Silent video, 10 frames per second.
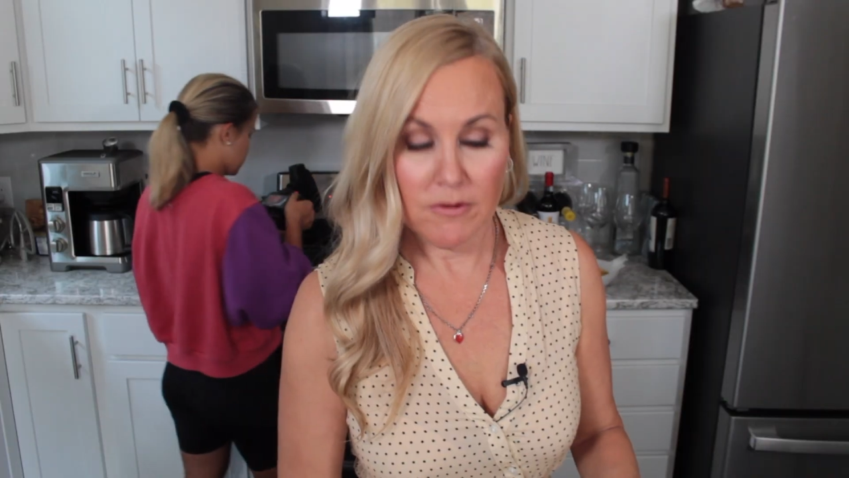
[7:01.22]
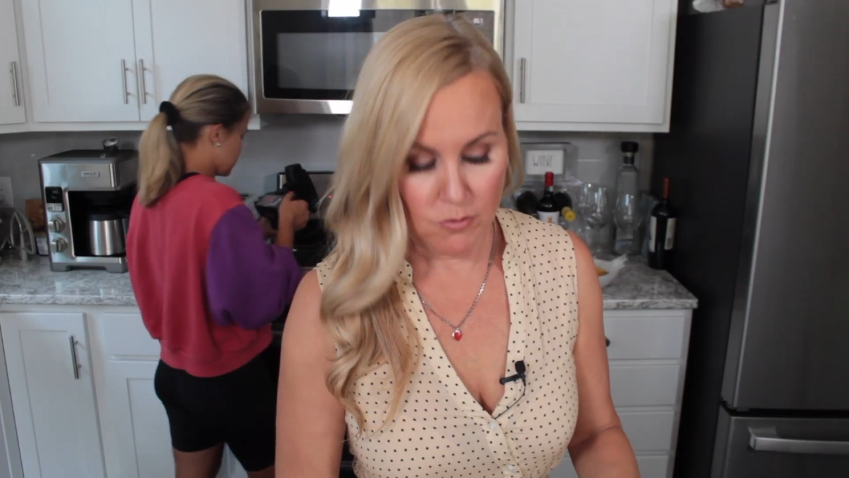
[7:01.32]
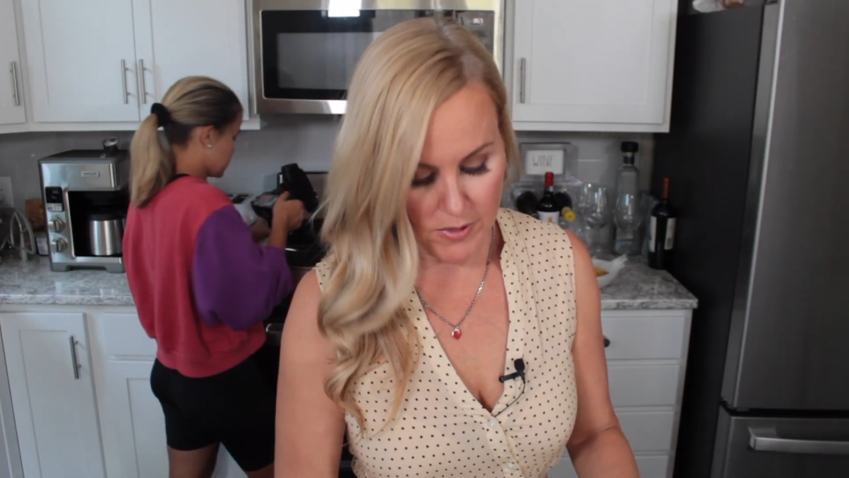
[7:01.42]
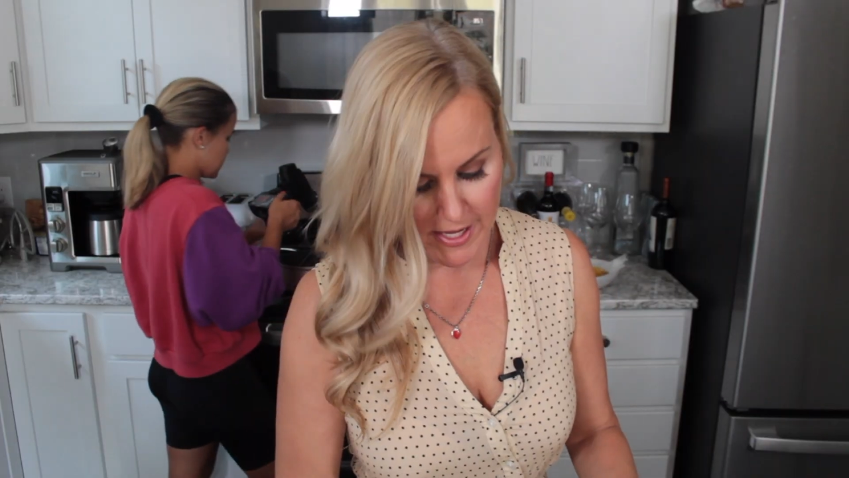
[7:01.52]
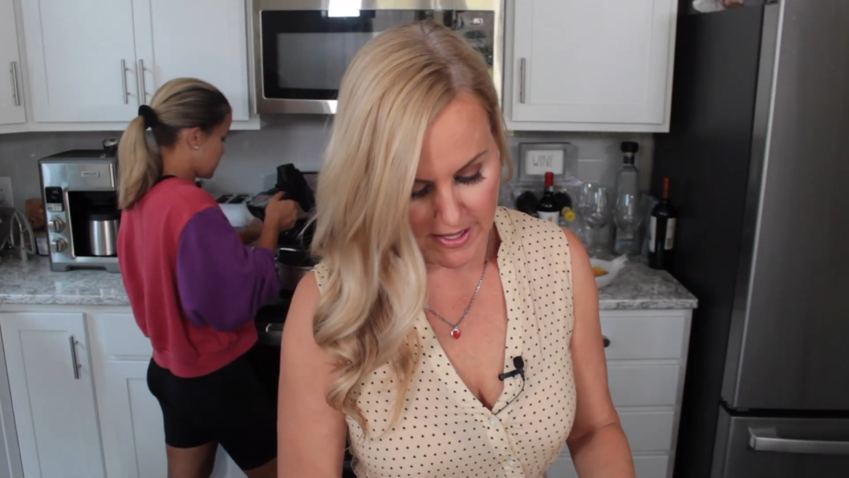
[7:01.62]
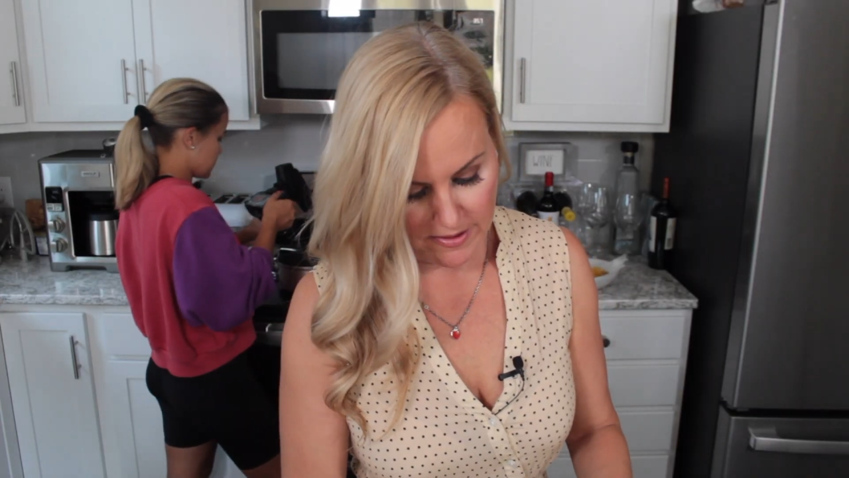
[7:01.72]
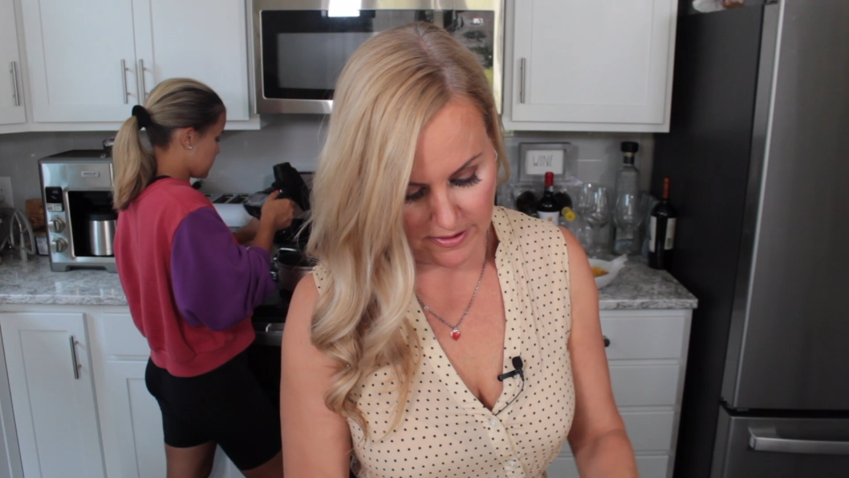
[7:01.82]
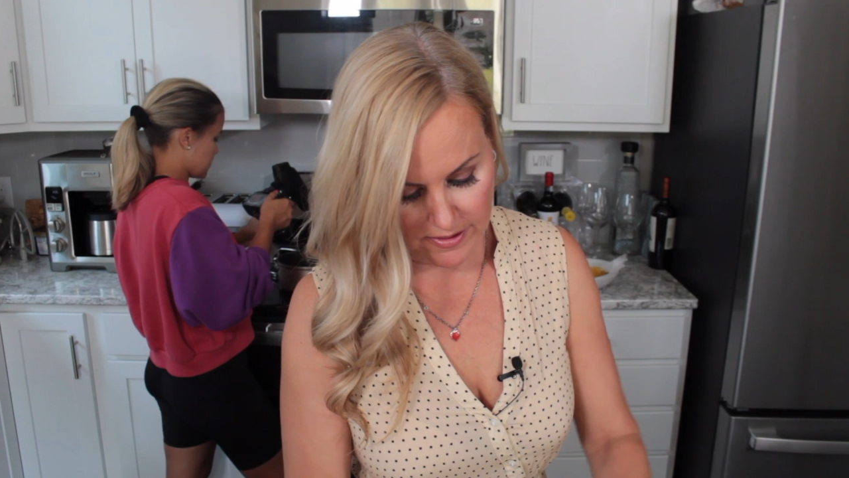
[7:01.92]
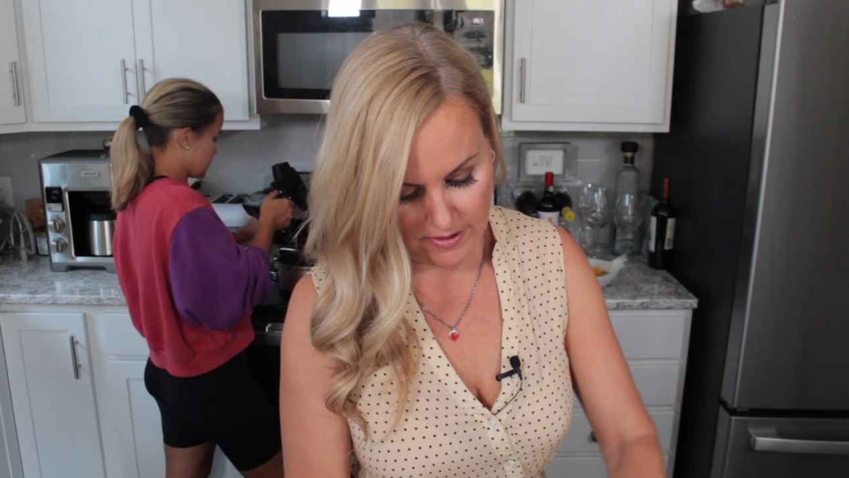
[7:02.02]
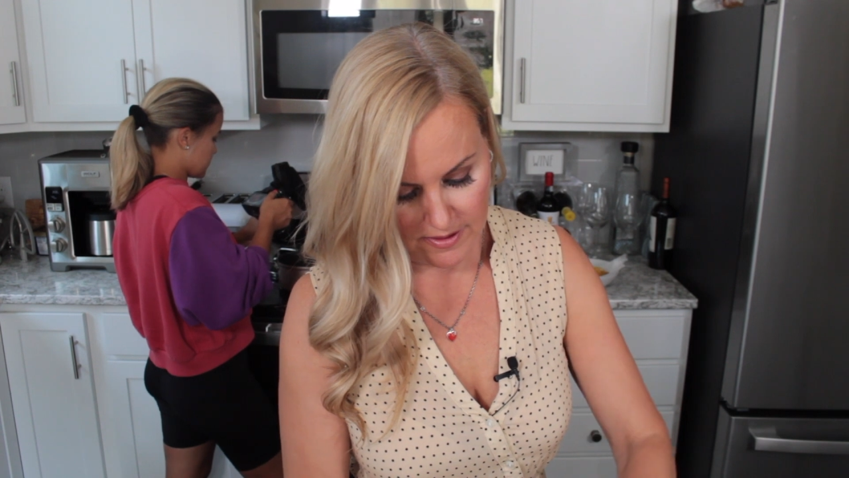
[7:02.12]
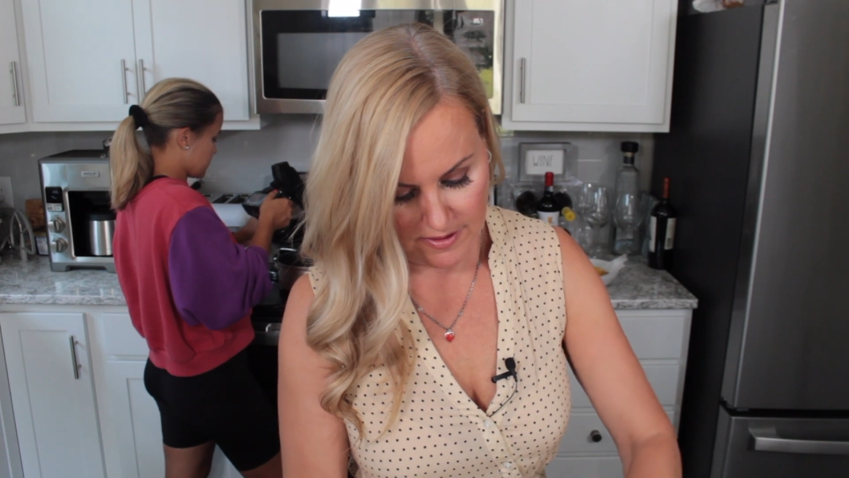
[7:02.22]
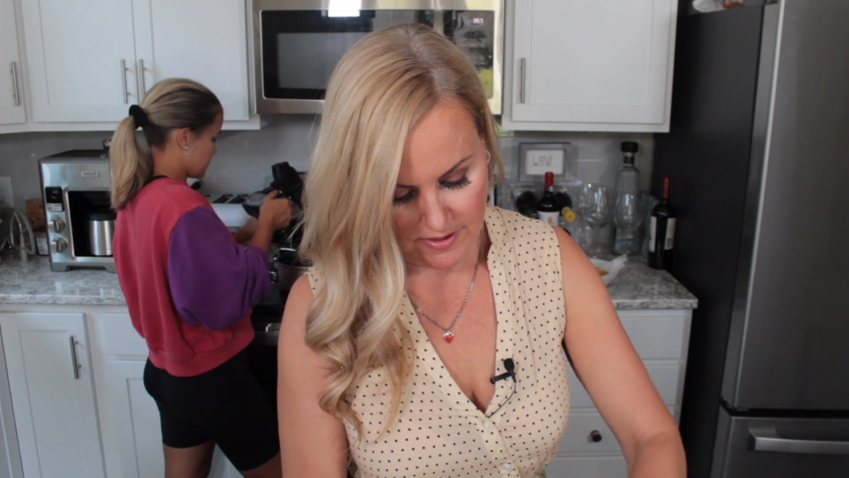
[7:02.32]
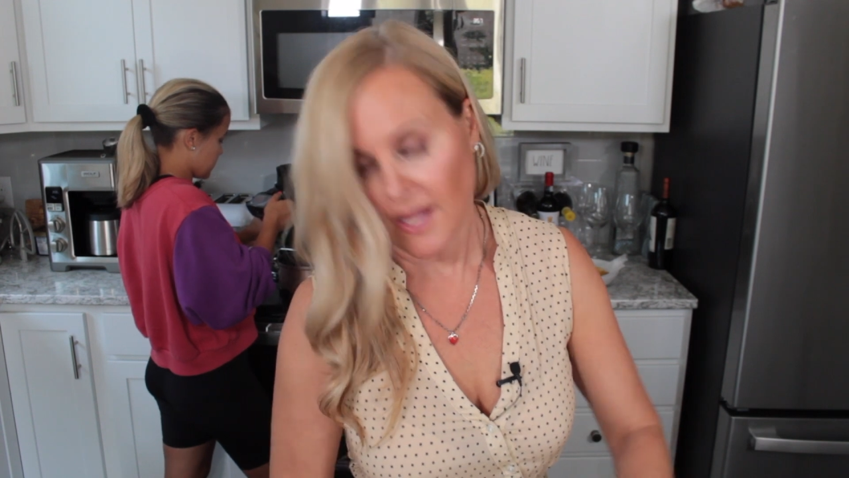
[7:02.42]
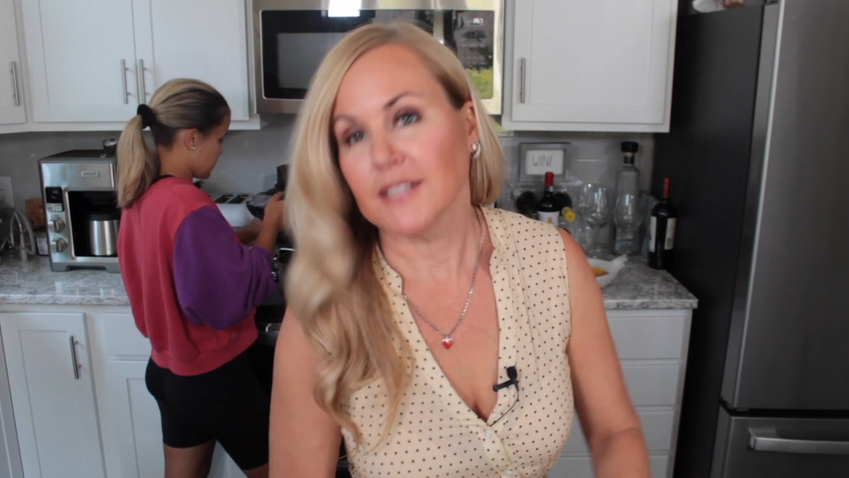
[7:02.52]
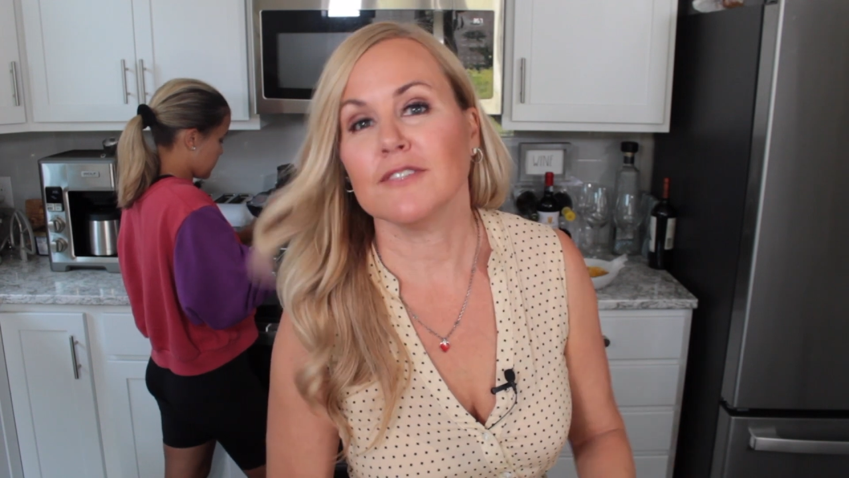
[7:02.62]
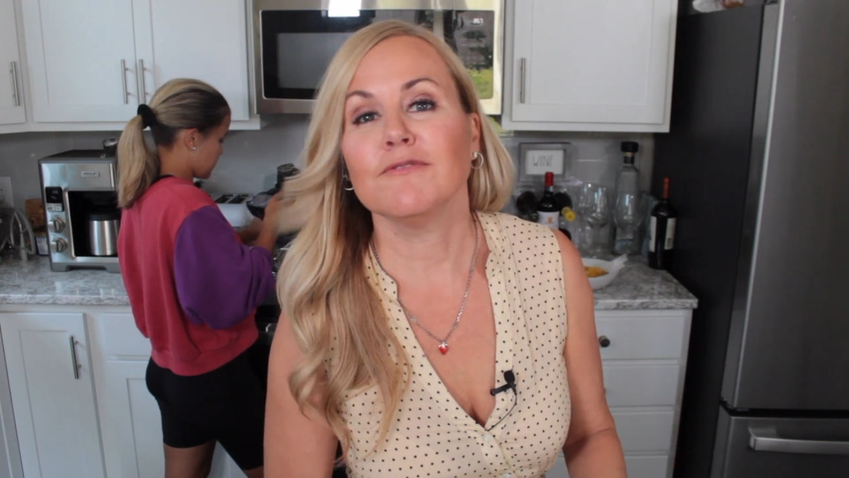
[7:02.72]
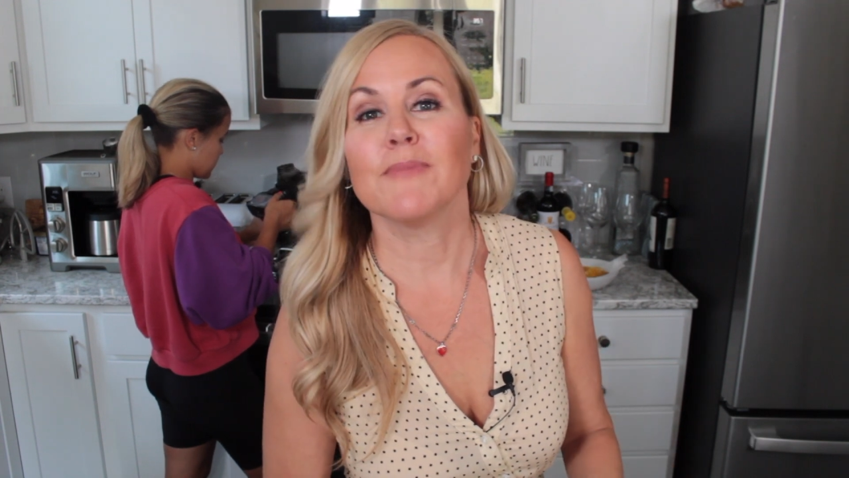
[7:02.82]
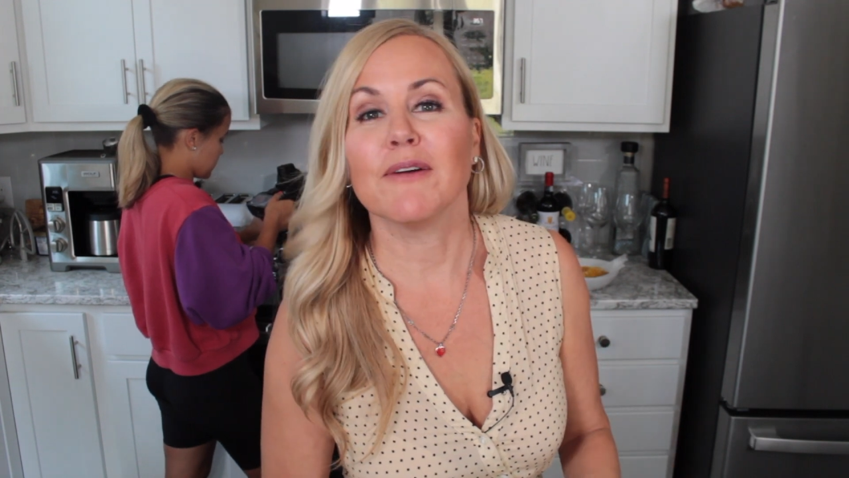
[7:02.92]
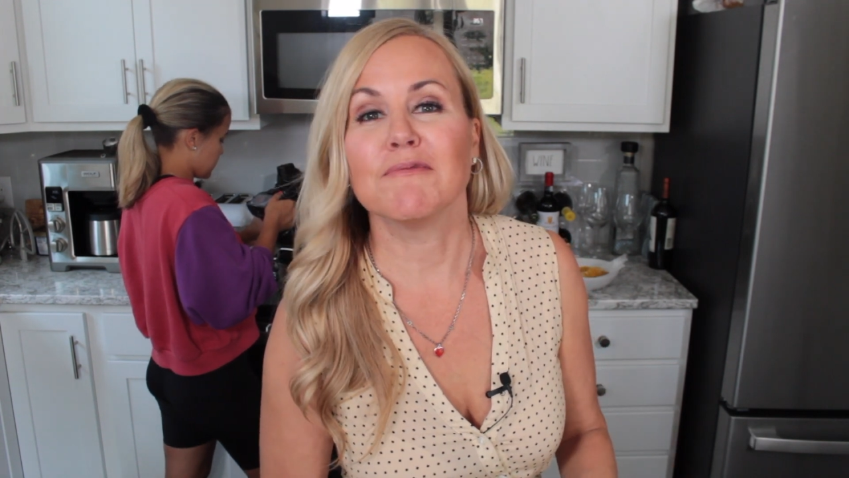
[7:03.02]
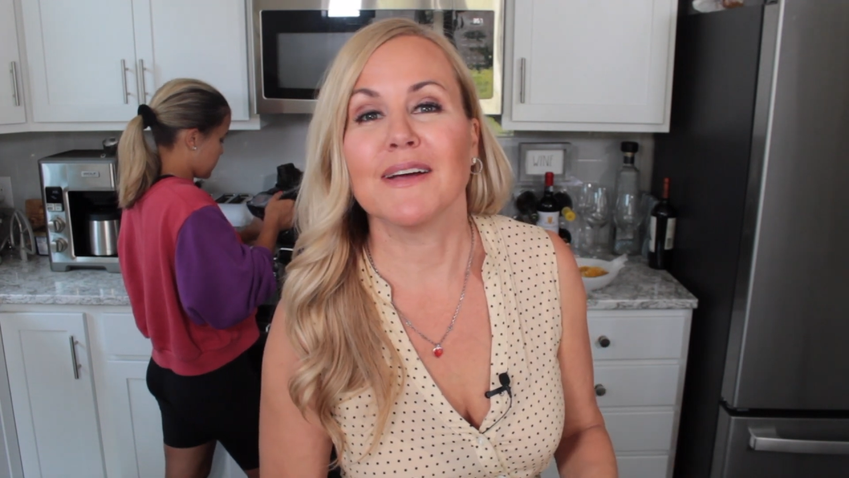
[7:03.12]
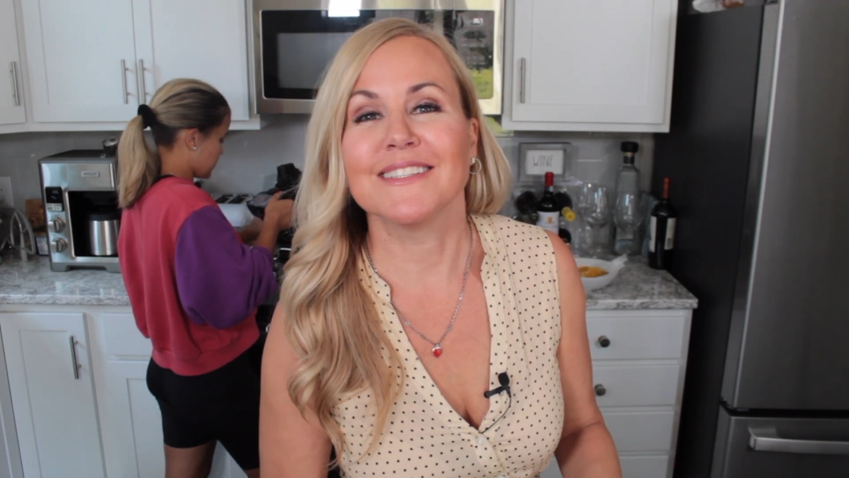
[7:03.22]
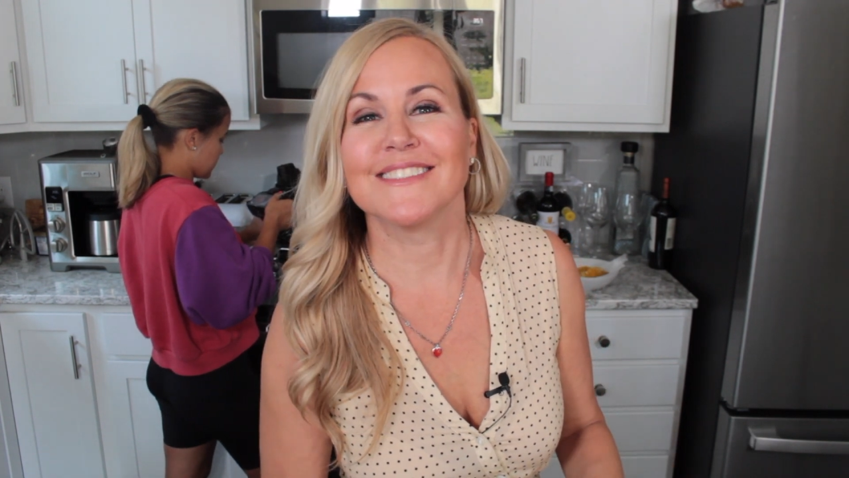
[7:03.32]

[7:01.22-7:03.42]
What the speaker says: with lots of my red